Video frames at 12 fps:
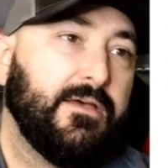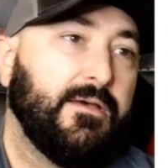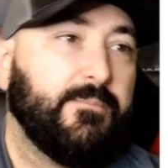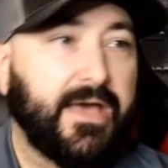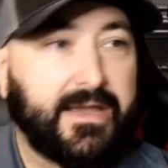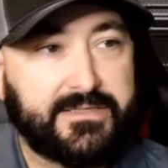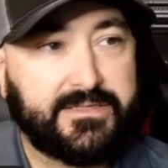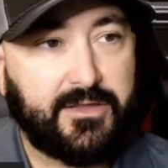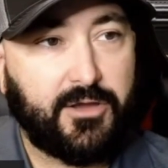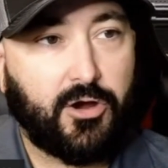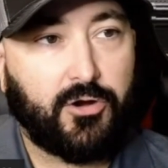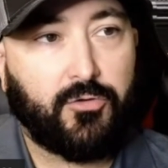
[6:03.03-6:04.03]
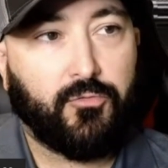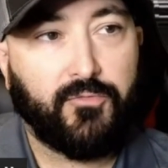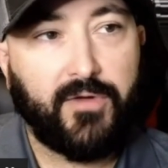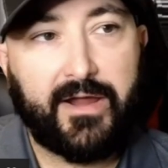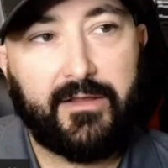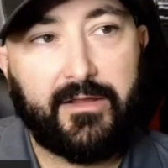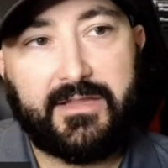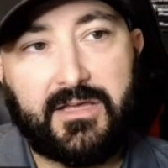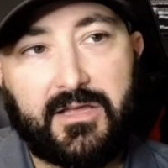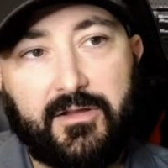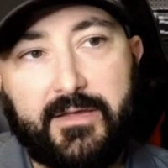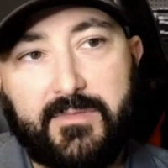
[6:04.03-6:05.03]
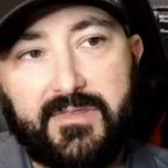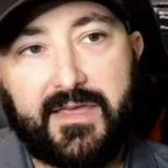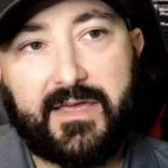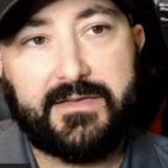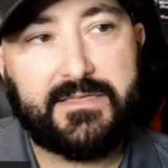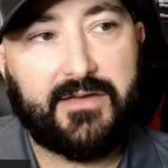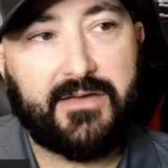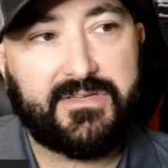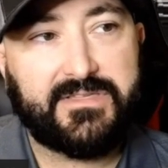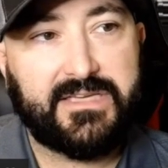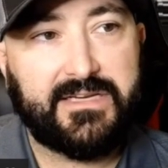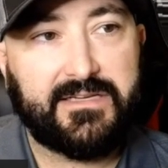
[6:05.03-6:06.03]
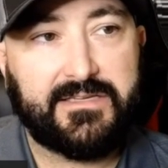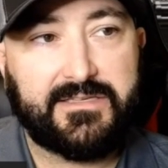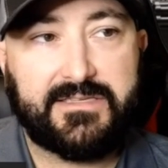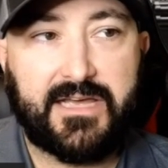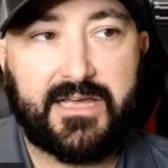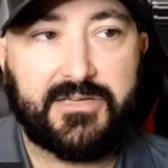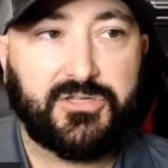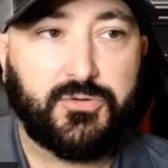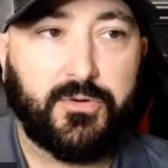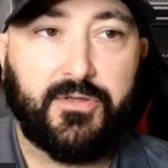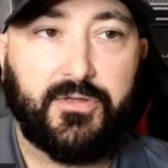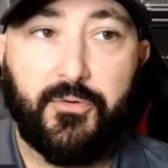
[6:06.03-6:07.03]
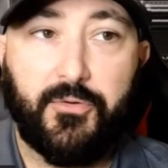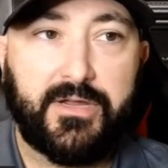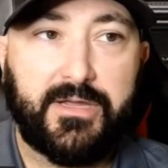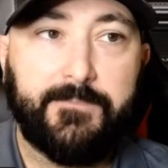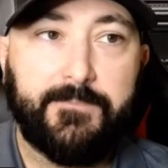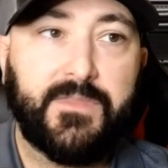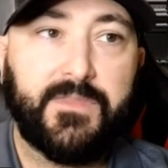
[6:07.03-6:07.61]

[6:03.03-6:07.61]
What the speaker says: Back into the article. Regulating the claim that the ATF exceeded its statutory authority,